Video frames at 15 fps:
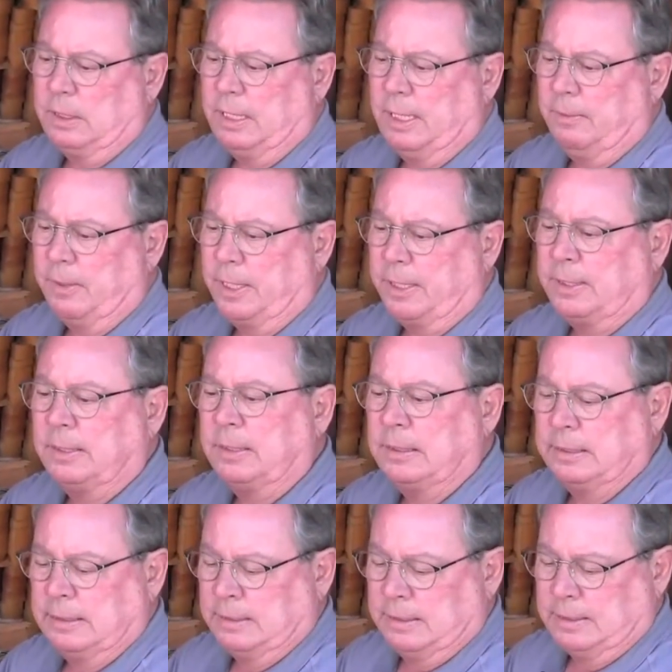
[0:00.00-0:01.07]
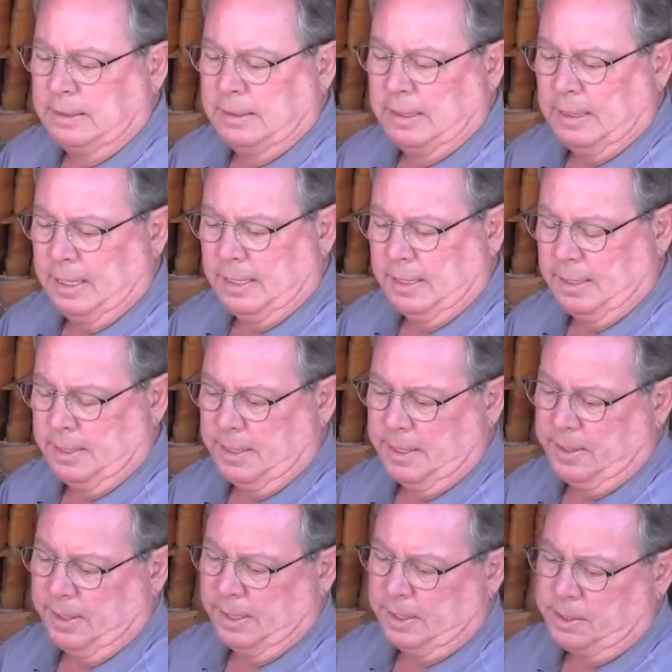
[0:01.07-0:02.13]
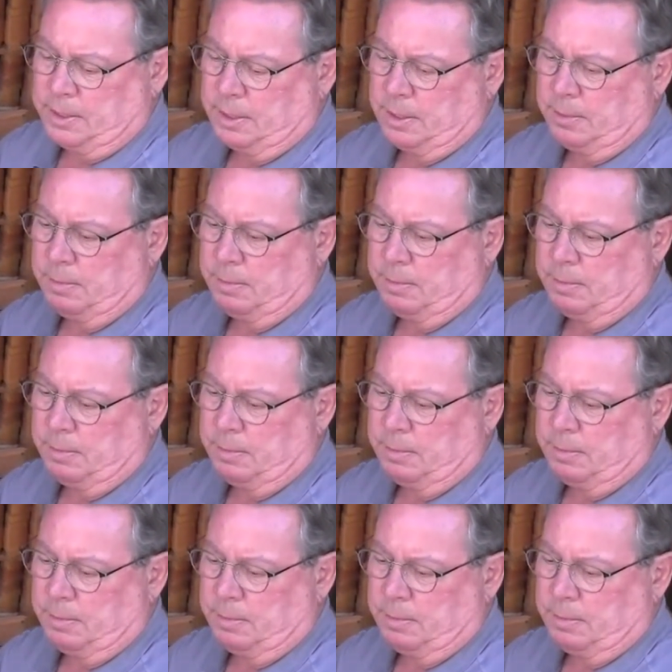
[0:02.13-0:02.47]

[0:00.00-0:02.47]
anyway, I think it's